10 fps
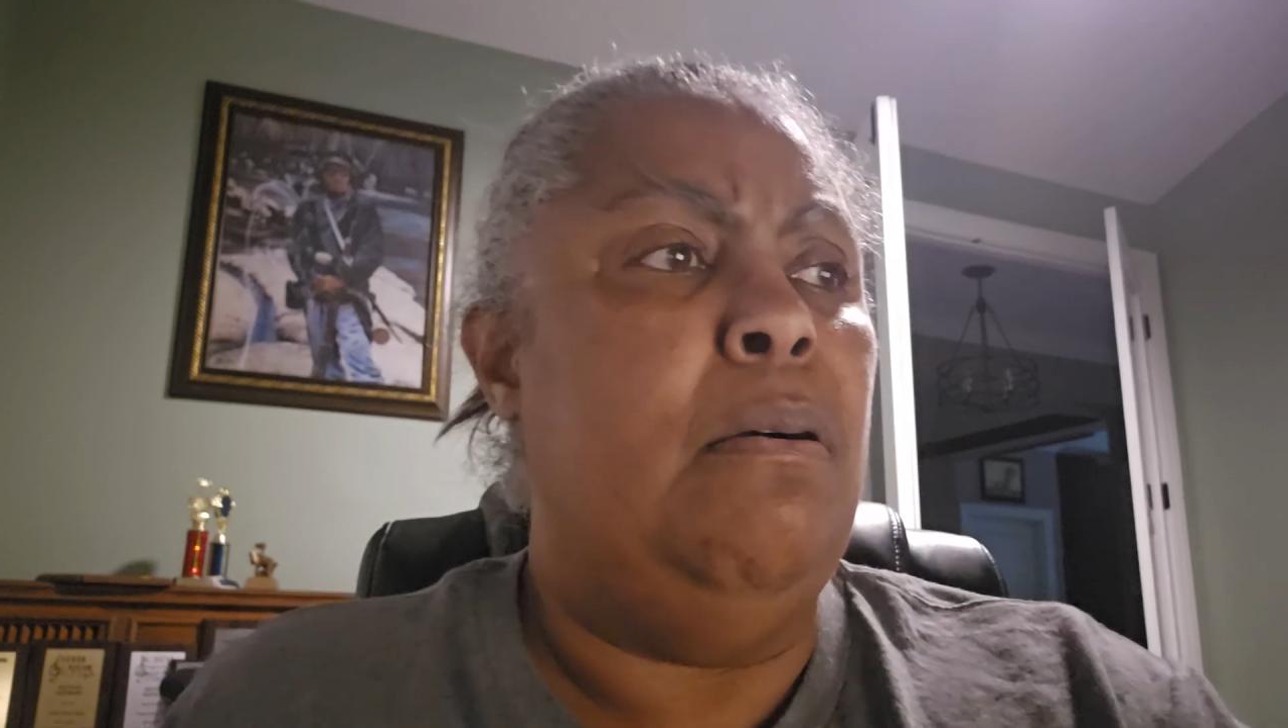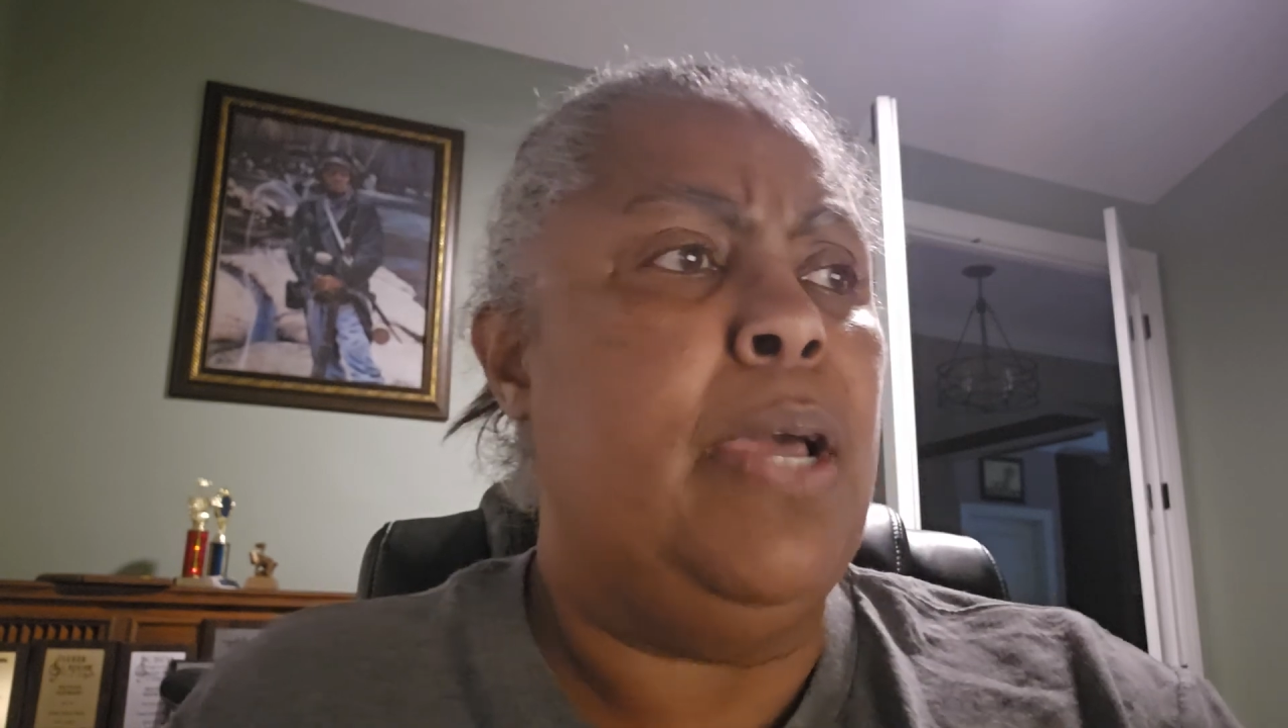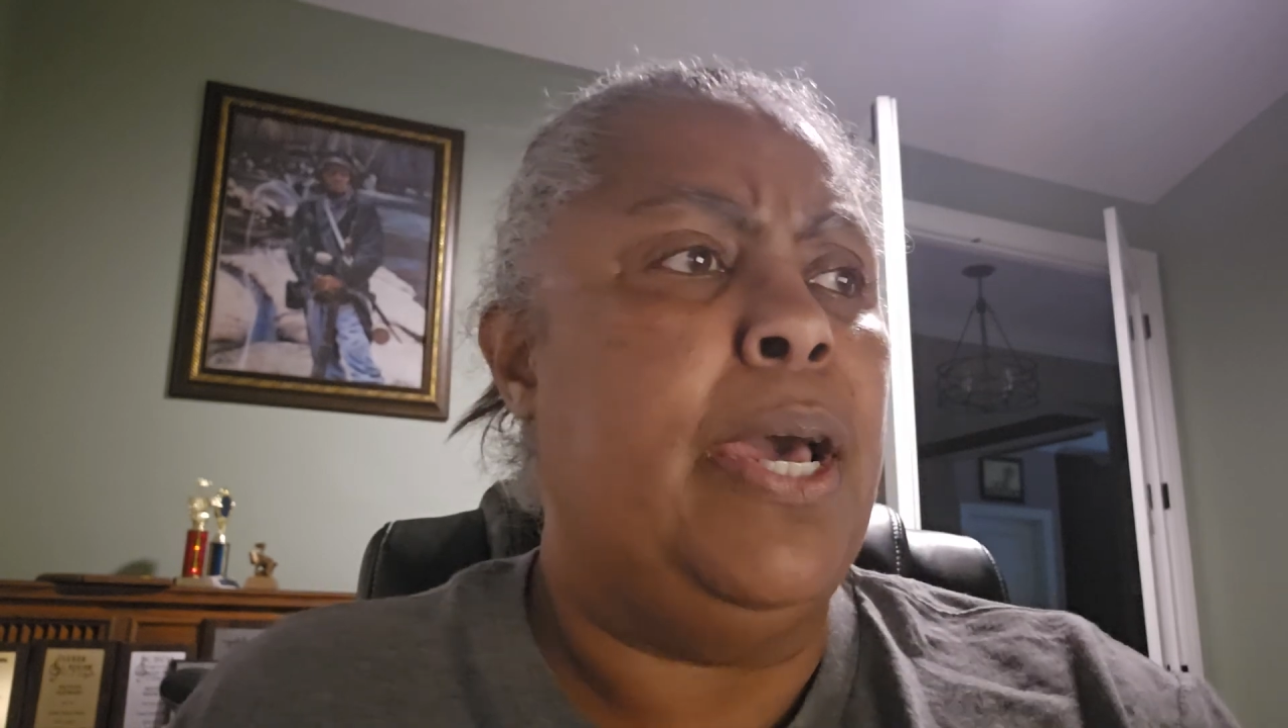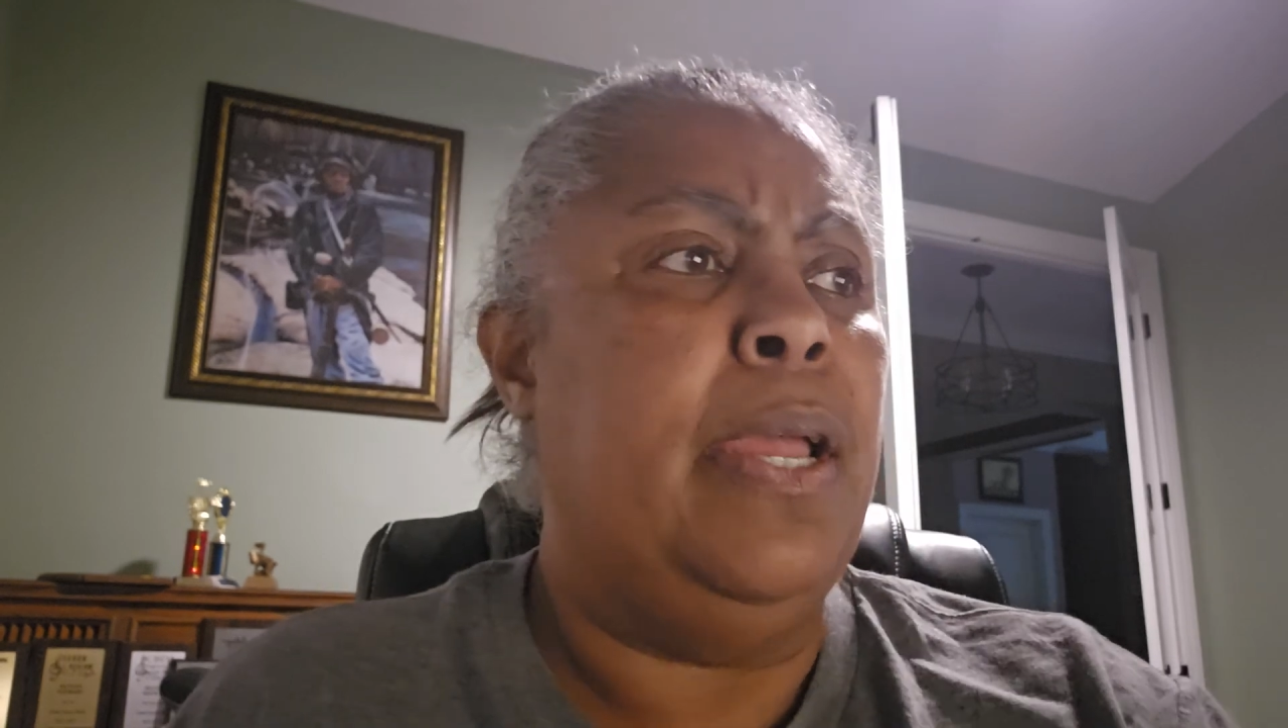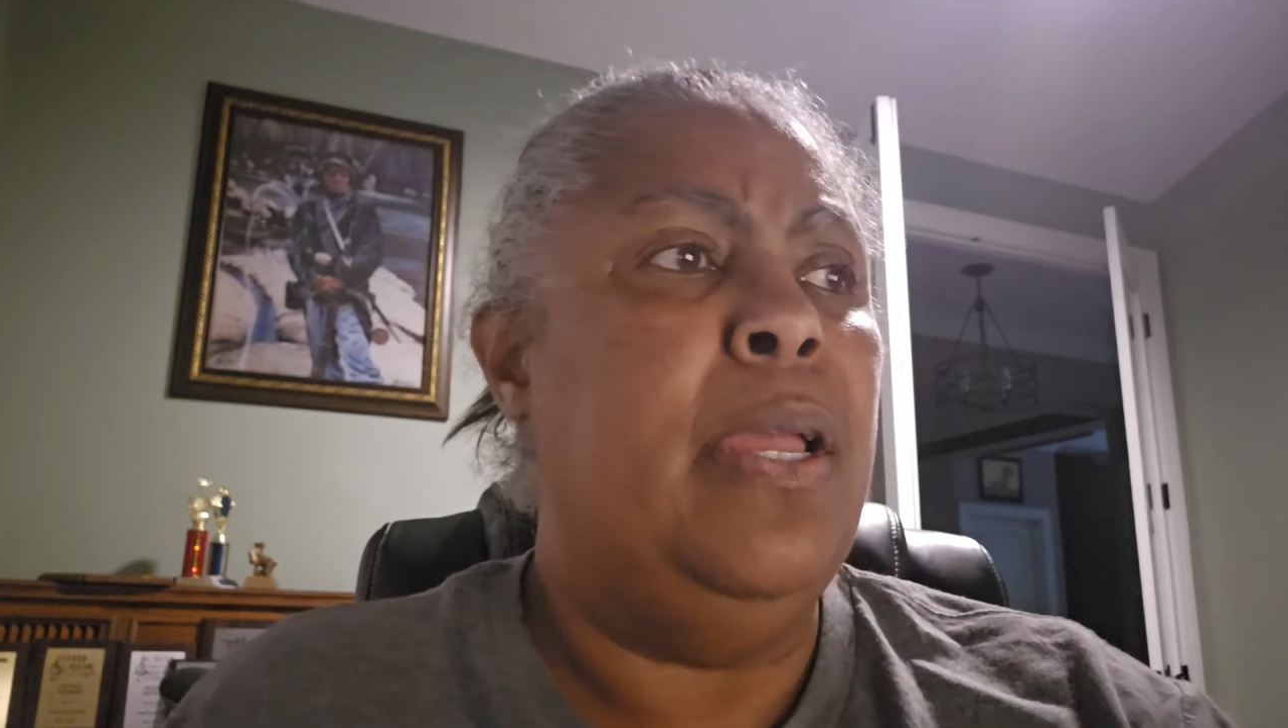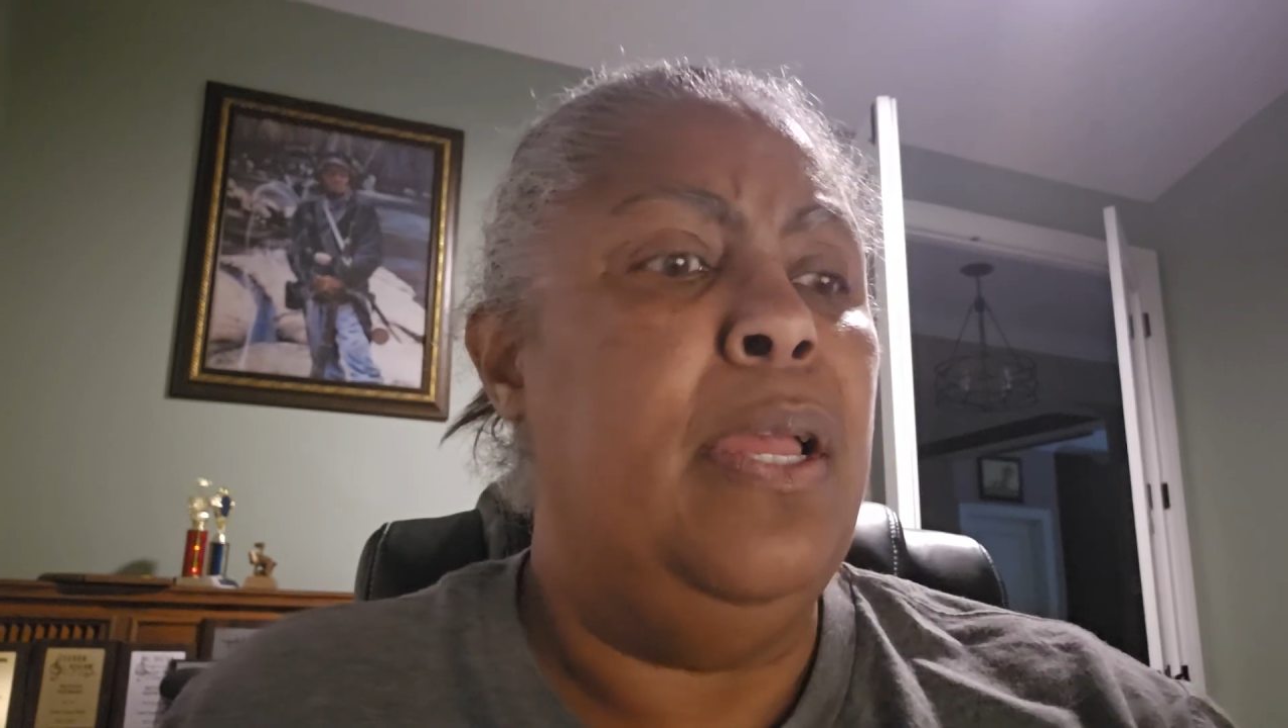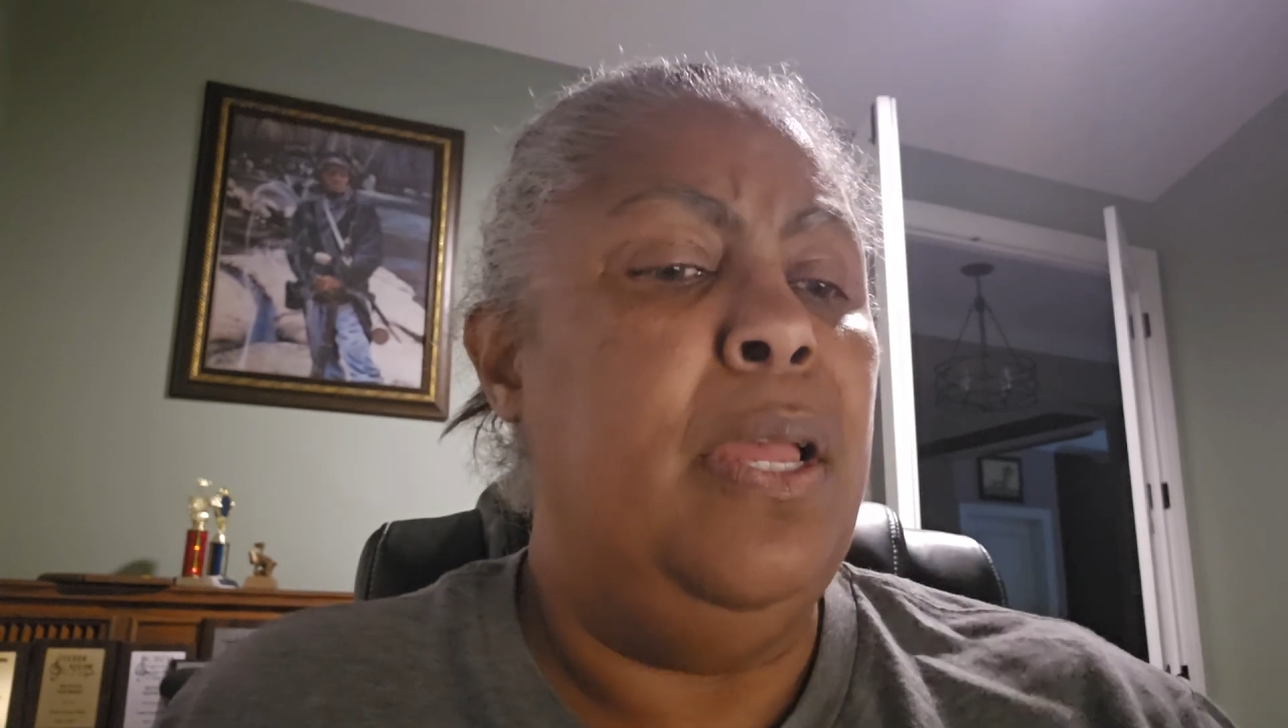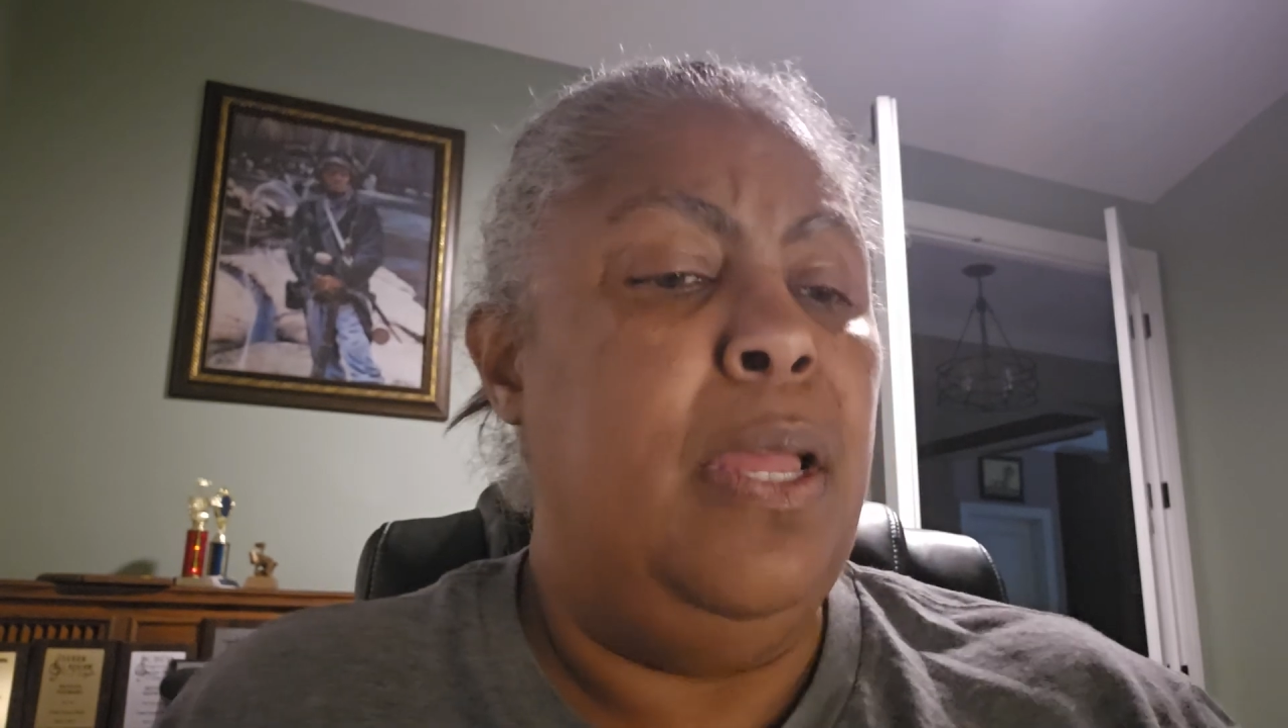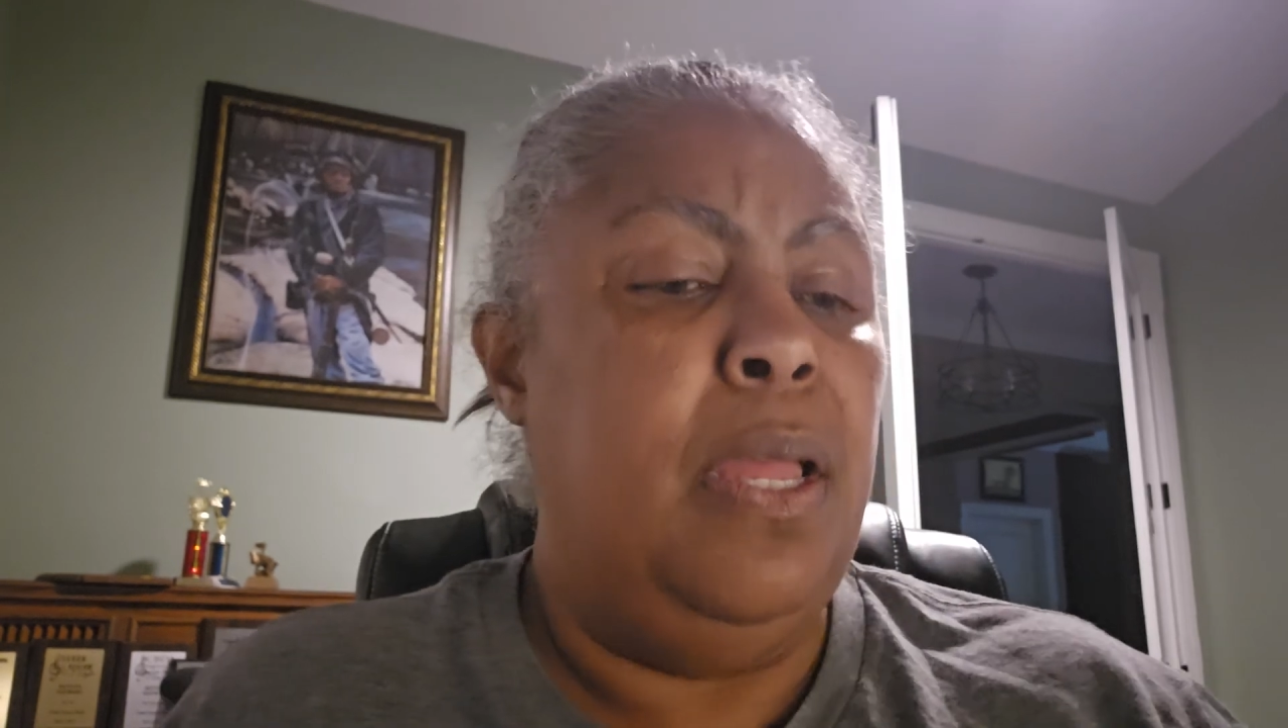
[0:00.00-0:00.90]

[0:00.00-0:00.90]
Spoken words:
Okay?